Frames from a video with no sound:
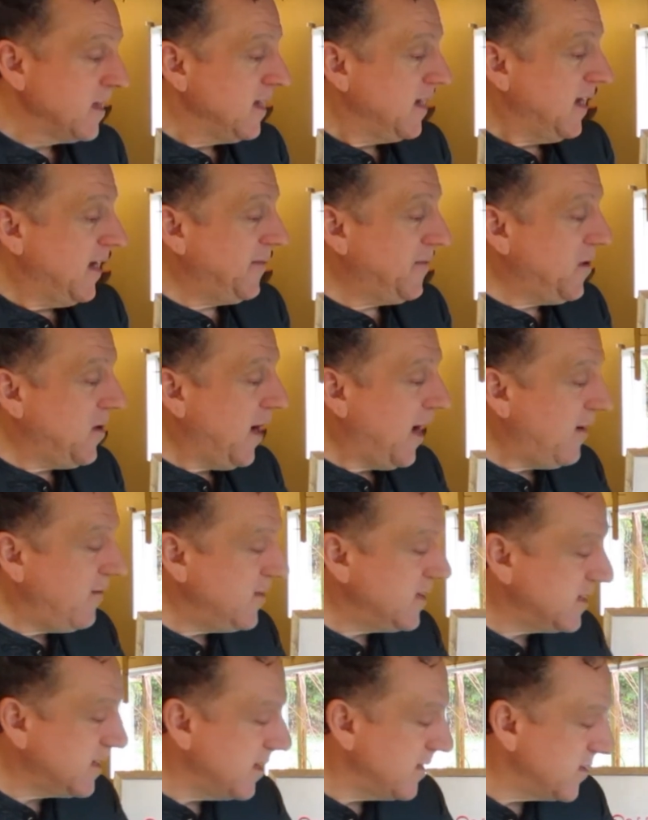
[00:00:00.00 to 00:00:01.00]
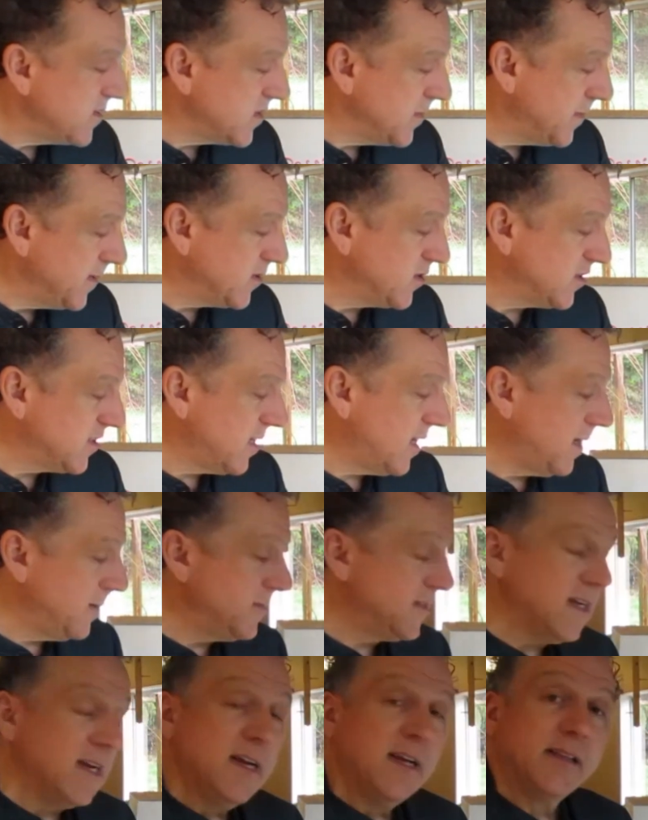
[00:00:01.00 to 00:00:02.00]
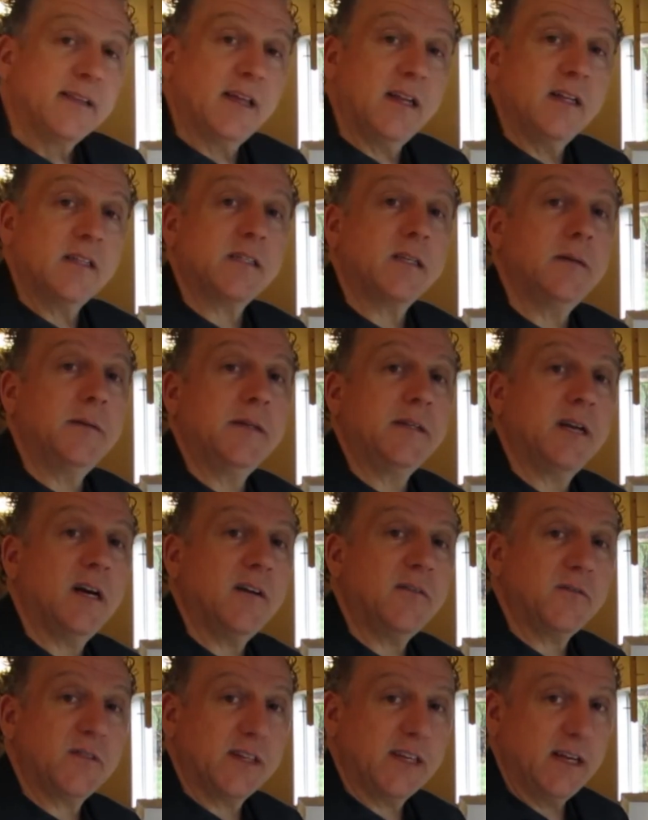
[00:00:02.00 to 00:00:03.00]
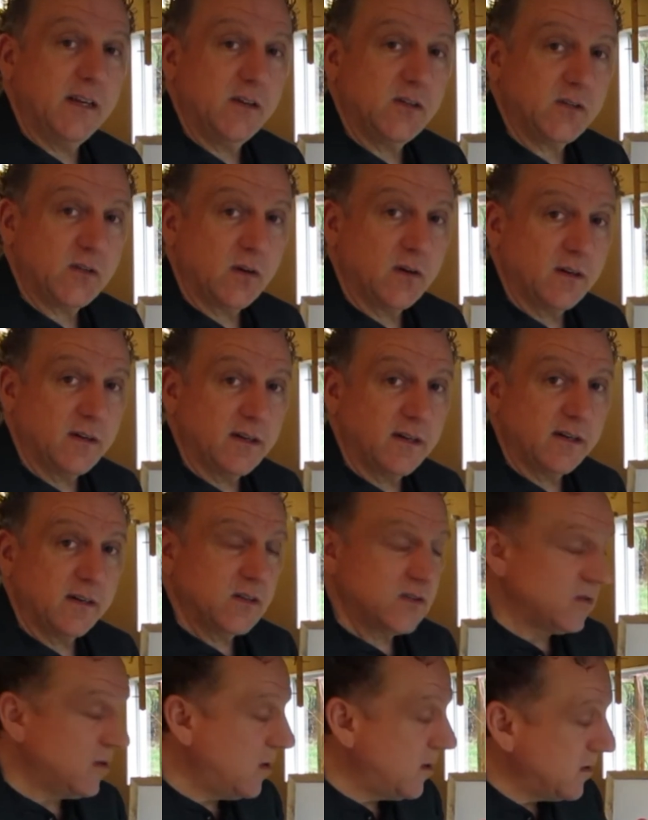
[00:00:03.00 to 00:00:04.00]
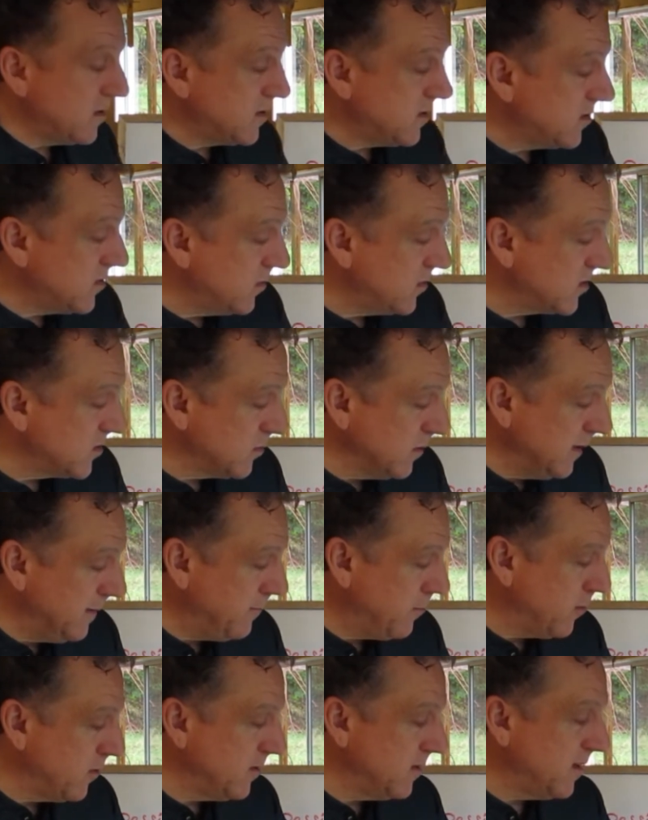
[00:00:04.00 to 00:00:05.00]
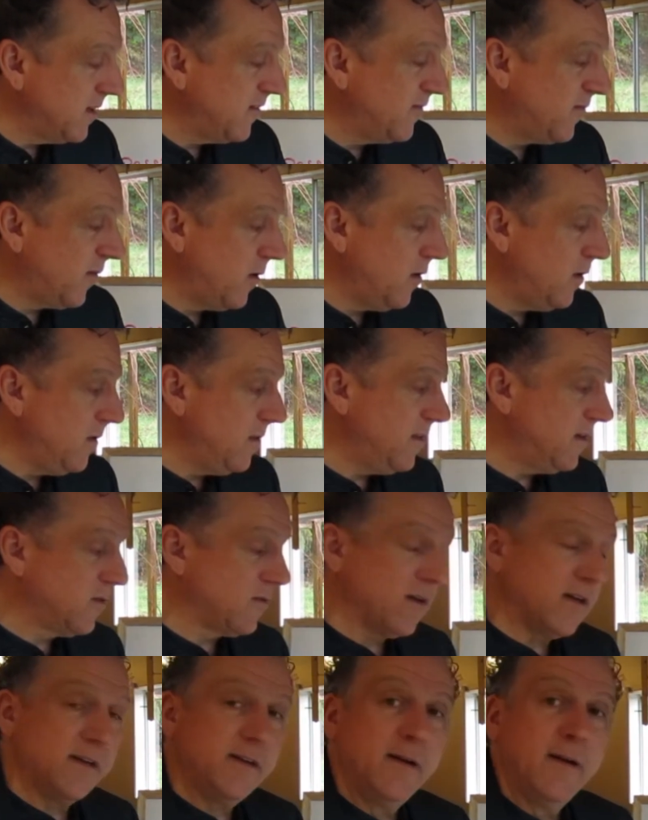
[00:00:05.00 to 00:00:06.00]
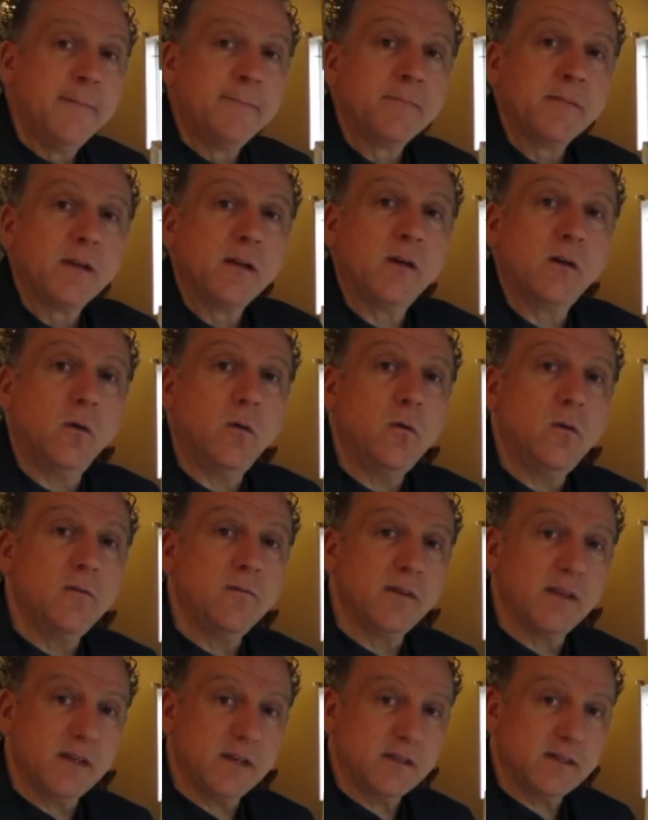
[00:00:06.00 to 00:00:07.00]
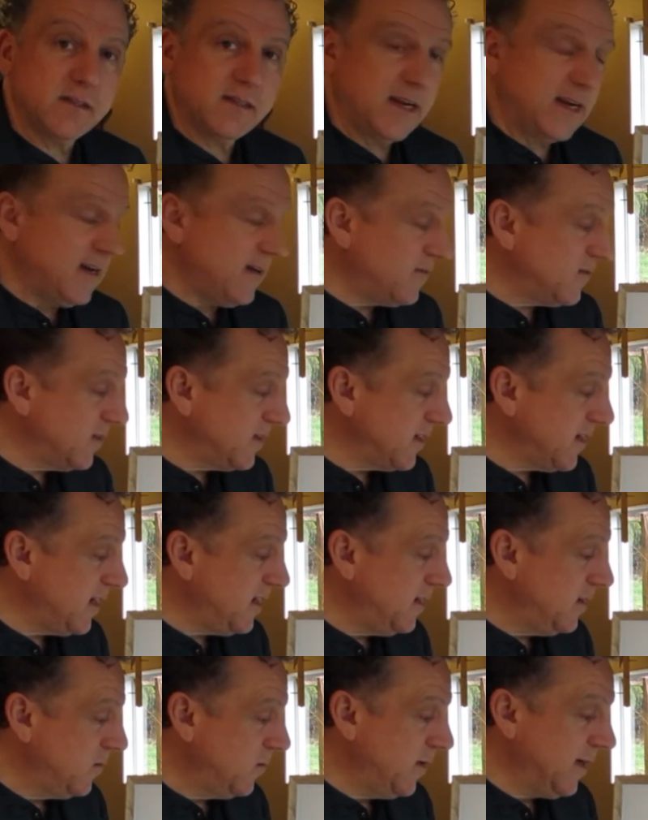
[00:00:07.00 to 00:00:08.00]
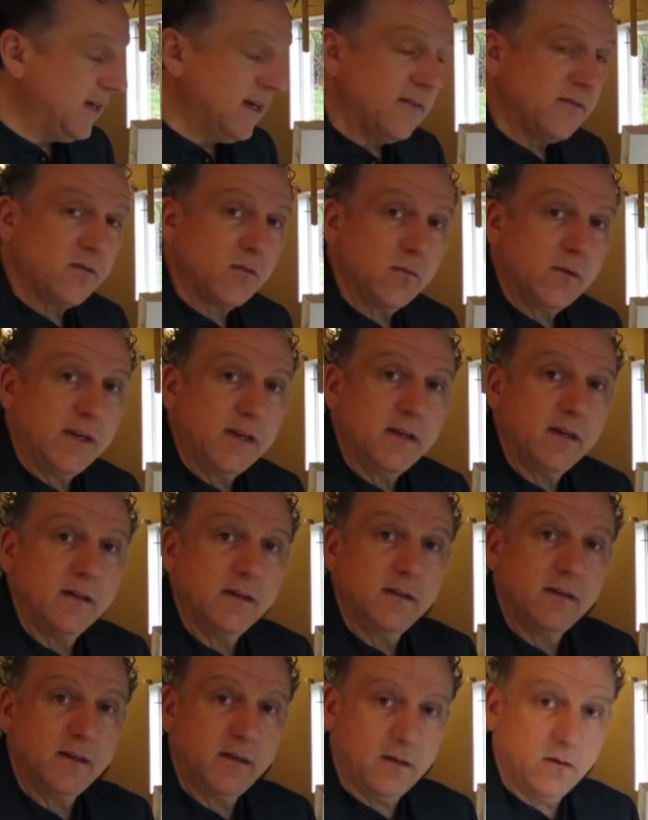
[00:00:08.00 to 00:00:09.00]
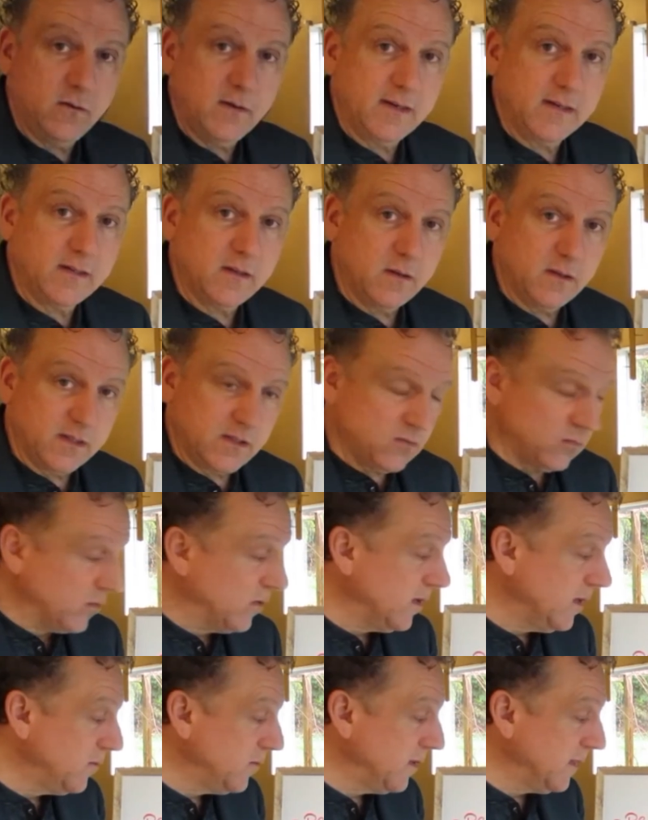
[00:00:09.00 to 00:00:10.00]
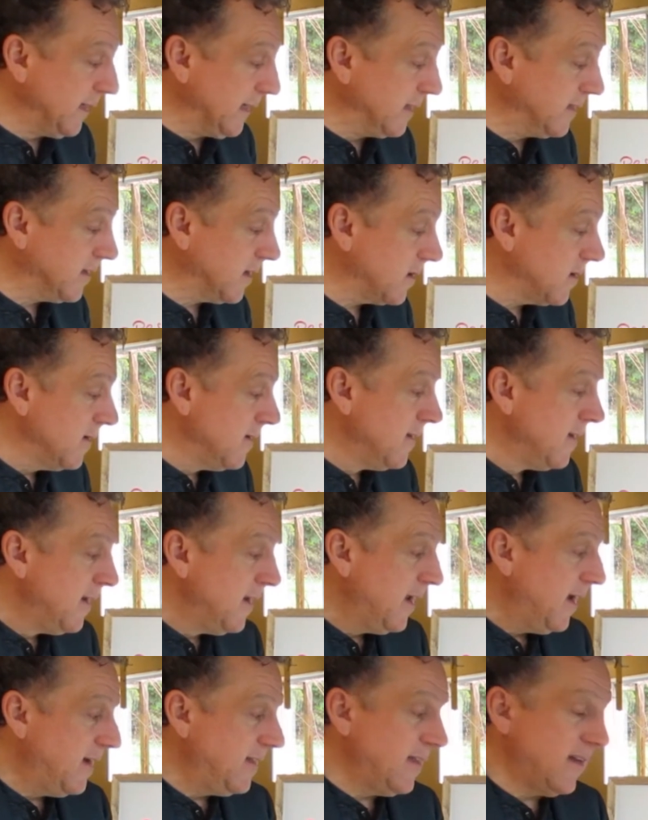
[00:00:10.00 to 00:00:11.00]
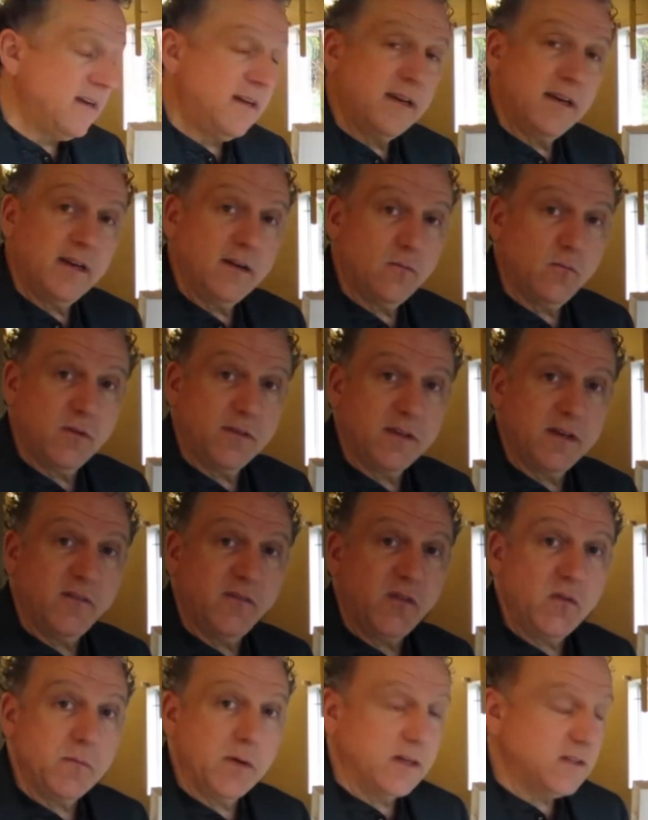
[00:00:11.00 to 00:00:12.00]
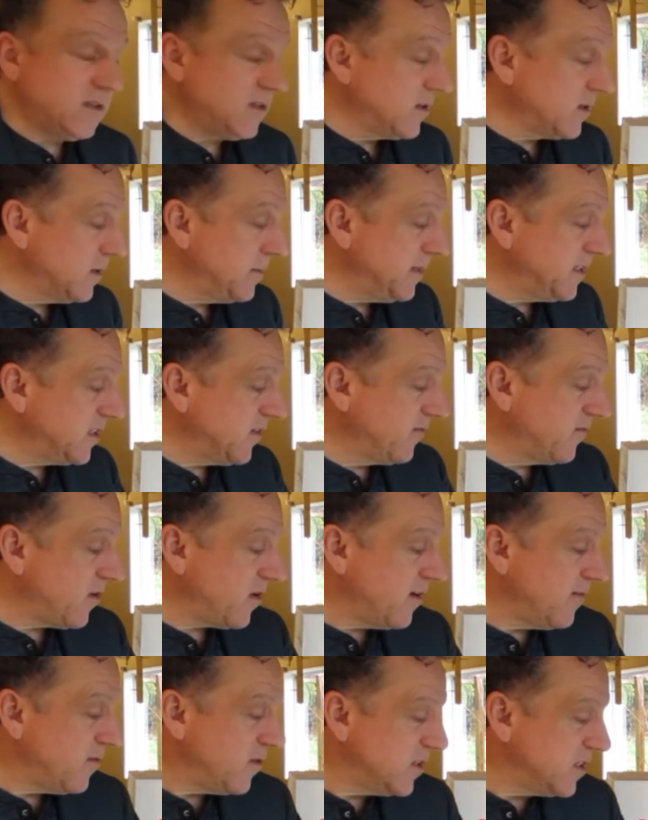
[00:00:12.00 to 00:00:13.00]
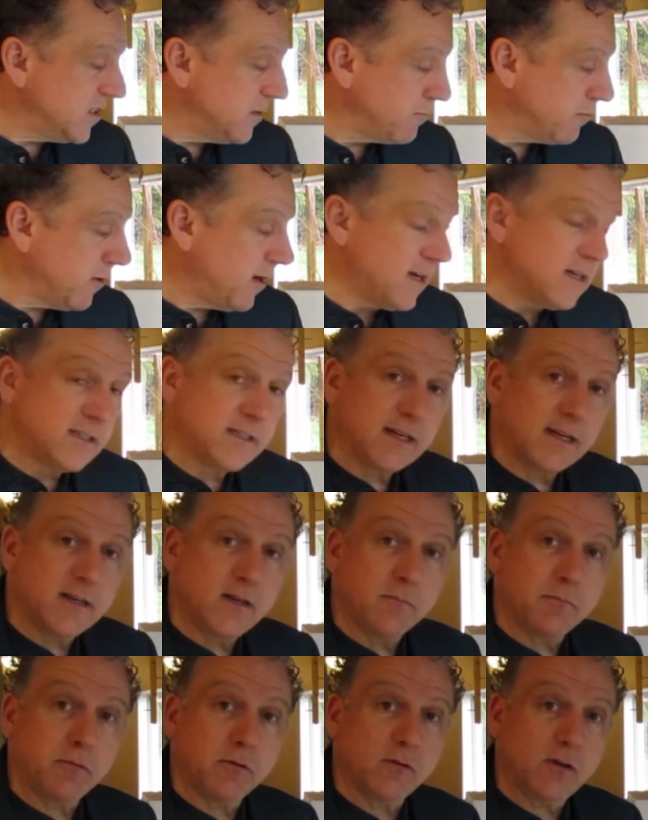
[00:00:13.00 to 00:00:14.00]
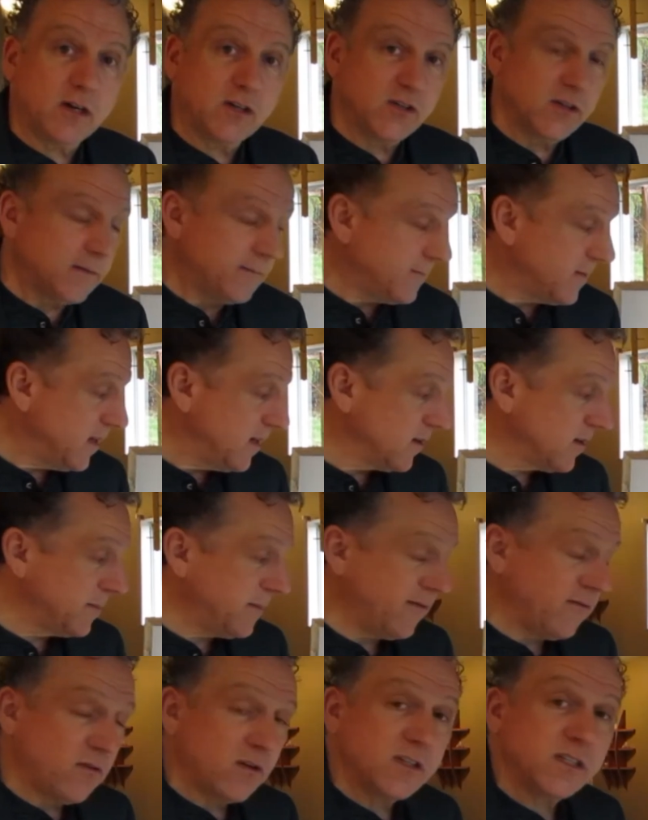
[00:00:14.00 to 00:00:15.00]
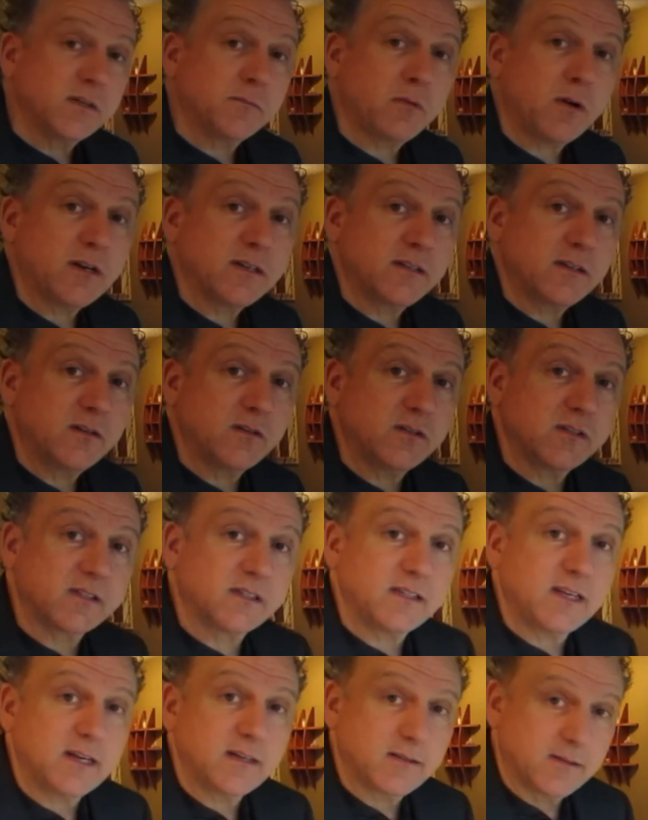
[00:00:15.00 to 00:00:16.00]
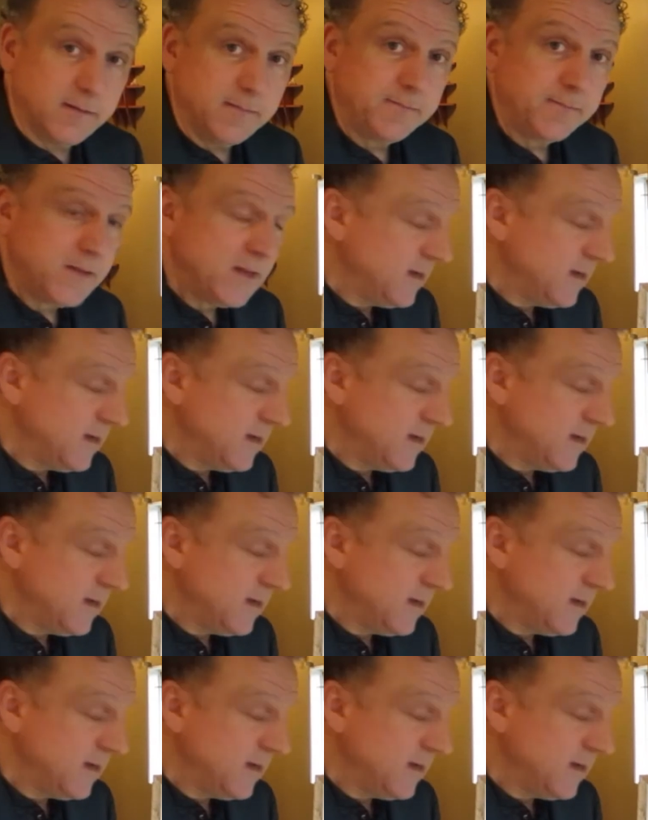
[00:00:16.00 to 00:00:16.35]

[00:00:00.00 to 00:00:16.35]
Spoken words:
If you haven't done this a bunch of times, then it's going to be tough to get you started into songs. So it's really important that you follow the grid, go over this day after day, week after week, until it's really, really in there. And then within a few months, you're going to be very, very surprised at your progression. You're going to be very surprised at your success.